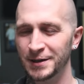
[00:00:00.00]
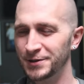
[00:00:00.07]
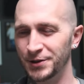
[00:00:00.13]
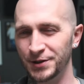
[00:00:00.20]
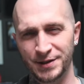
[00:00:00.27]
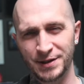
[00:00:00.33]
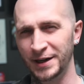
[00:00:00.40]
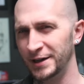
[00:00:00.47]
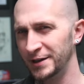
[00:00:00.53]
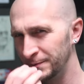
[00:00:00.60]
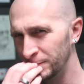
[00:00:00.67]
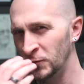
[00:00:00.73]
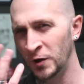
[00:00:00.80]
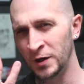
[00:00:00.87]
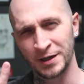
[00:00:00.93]
just like
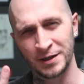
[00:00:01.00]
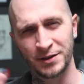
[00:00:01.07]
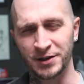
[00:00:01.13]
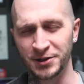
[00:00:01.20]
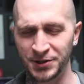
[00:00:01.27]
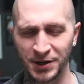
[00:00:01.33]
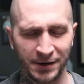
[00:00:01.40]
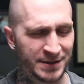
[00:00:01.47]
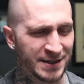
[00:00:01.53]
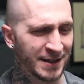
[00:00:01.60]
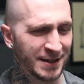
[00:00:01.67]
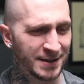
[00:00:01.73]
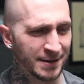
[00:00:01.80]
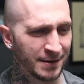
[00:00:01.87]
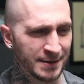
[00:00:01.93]
the chef's
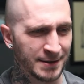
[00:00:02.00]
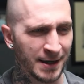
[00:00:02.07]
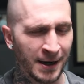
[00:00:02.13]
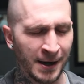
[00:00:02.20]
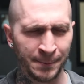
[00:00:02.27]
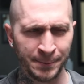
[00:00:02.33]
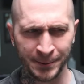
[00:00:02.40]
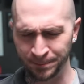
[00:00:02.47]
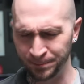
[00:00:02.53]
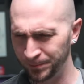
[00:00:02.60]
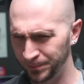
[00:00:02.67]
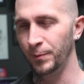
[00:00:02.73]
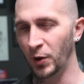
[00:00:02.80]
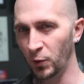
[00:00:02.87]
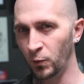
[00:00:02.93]
kiss on top.
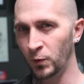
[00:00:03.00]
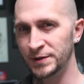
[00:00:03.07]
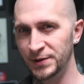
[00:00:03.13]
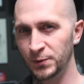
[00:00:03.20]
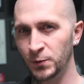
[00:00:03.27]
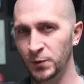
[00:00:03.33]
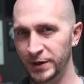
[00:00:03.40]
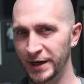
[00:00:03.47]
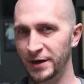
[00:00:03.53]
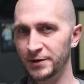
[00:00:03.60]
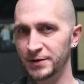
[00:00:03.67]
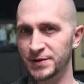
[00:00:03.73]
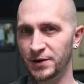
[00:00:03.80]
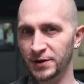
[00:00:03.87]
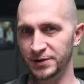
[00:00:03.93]
But once it wore down
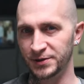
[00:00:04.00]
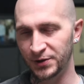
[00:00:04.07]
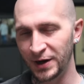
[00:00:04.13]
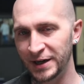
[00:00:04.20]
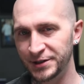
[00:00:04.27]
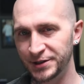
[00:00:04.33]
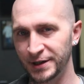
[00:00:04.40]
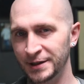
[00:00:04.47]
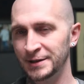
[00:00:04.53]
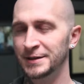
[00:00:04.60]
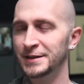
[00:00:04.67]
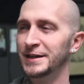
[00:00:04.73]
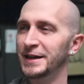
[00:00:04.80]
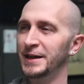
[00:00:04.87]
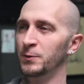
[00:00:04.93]
and started scratching,
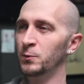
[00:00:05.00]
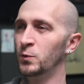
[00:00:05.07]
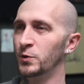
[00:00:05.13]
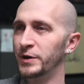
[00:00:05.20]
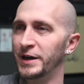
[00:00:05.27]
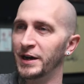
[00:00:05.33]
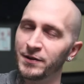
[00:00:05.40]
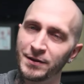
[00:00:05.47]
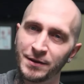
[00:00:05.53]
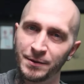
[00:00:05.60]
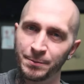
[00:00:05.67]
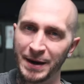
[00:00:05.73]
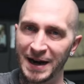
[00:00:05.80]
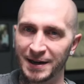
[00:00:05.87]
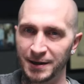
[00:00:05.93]
it wore down the
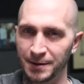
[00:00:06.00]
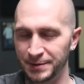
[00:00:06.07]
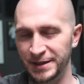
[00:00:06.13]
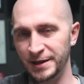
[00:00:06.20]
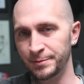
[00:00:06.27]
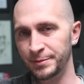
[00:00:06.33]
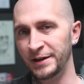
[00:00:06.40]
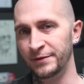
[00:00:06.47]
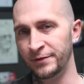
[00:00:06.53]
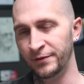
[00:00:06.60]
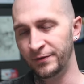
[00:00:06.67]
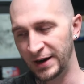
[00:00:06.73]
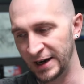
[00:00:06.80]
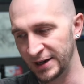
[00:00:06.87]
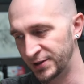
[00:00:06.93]
backup tip even
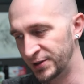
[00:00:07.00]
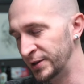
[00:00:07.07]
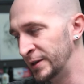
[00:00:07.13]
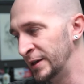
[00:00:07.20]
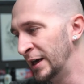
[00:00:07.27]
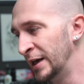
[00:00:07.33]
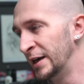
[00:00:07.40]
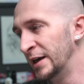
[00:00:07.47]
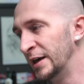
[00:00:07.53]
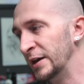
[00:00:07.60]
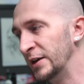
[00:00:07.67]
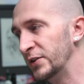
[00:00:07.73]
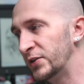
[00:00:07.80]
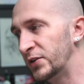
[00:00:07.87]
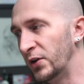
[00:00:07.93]
faster.
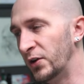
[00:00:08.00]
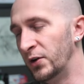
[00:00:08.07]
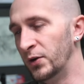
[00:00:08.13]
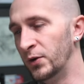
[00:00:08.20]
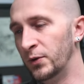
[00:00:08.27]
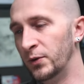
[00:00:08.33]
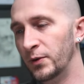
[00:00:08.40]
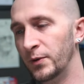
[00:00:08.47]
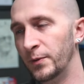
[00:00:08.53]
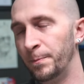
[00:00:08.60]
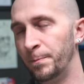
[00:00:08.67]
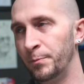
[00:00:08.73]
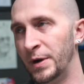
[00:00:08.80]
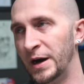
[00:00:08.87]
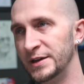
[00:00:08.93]
So
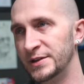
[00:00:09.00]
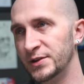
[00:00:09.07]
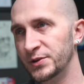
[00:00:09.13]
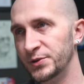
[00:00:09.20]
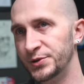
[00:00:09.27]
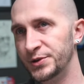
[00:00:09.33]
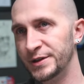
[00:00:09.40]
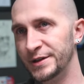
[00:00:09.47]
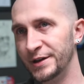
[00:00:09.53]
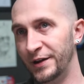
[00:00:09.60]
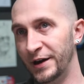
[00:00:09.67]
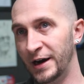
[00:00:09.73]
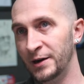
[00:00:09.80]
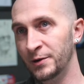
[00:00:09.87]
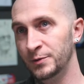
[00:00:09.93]
my solution to
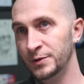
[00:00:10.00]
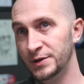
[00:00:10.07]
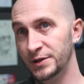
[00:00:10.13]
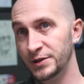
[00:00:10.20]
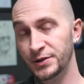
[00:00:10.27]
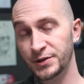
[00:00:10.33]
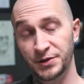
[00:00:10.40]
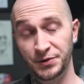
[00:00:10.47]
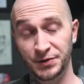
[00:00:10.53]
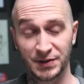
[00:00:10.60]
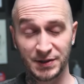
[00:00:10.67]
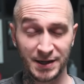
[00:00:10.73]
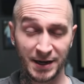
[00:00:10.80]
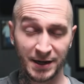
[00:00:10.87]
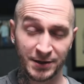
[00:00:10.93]
that was to just use a
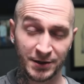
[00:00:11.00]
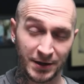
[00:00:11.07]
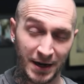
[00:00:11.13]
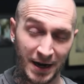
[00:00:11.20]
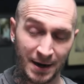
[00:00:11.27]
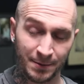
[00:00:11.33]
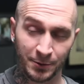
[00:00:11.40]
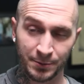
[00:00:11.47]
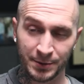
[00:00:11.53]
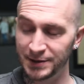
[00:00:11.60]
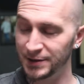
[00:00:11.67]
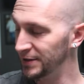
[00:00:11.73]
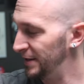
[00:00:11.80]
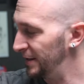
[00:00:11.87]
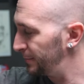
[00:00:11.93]
standard Apple
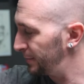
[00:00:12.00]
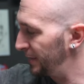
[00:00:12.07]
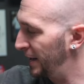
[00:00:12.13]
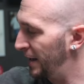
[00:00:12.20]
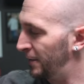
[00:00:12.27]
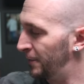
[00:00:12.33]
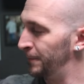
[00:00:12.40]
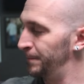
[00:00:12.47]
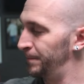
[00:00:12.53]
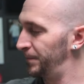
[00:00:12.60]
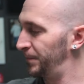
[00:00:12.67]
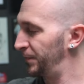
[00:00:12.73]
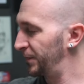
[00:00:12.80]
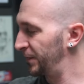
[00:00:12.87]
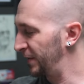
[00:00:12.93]
Pencil tip. Now,
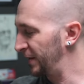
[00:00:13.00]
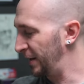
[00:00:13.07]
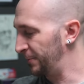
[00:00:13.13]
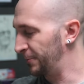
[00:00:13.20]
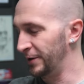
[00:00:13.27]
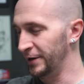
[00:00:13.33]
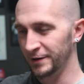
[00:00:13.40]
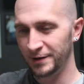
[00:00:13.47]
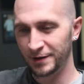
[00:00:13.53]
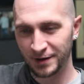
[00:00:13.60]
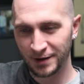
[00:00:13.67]
I want to